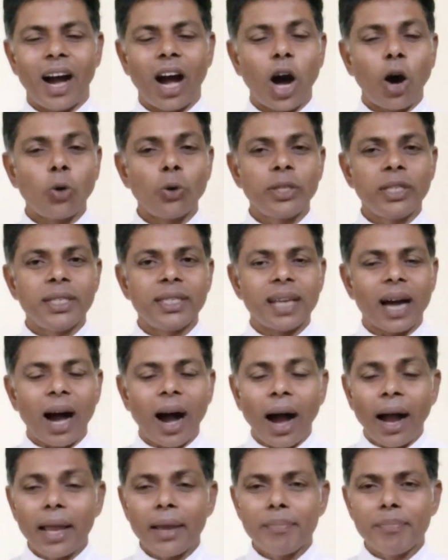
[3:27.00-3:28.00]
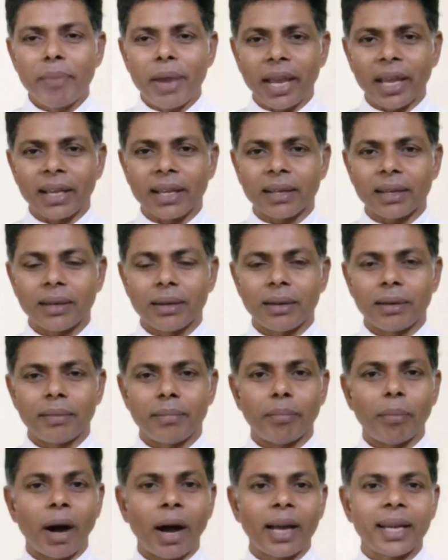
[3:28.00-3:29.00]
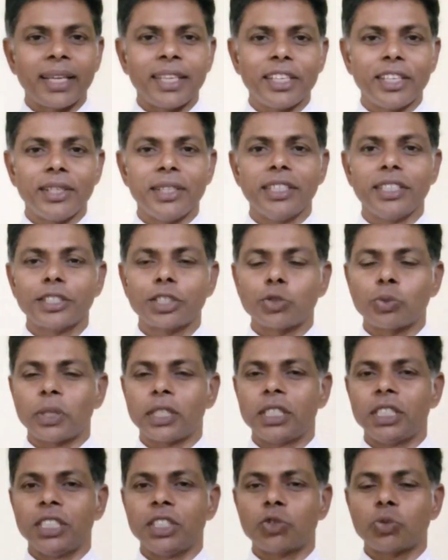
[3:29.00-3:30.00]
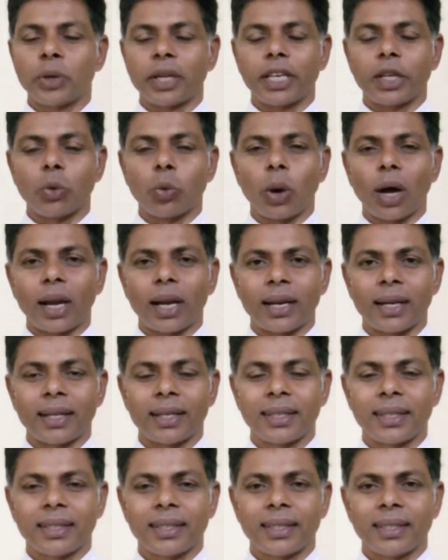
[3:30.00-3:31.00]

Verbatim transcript: How did I make my year 2021?